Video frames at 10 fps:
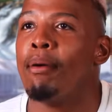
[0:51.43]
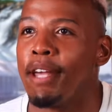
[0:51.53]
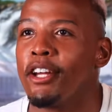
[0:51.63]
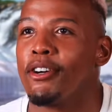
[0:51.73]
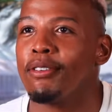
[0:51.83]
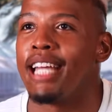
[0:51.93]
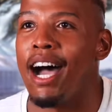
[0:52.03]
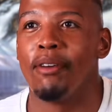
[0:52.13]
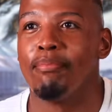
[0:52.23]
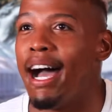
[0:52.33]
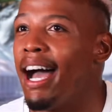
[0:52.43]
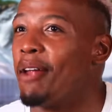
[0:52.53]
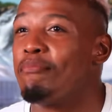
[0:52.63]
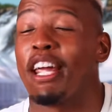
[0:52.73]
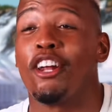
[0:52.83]
gonna make it go down by
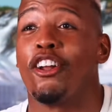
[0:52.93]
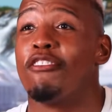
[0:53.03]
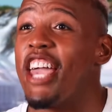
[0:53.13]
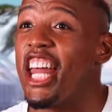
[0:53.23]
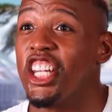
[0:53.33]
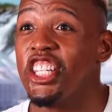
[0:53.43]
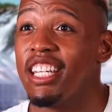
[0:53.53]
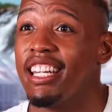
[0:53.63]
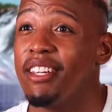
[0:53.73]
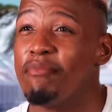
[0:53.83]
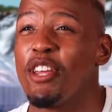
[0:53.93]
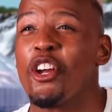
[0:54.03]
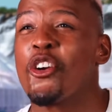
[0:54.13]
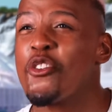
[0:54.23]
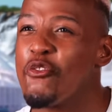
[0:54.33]
bringing a lot of energy, being
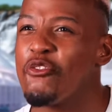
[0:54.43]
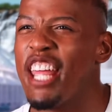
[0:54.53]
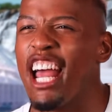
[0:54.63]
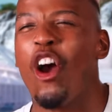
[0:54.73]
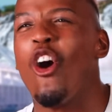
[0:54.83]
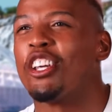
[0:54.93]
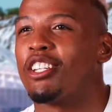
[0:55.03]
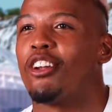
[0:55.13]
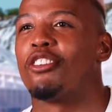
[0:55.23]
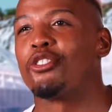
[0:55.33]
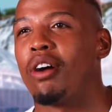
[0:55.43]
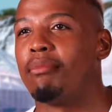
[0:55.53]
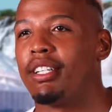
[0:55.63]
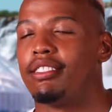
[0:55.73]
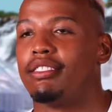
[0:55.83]
groovy and cause a lot of drama.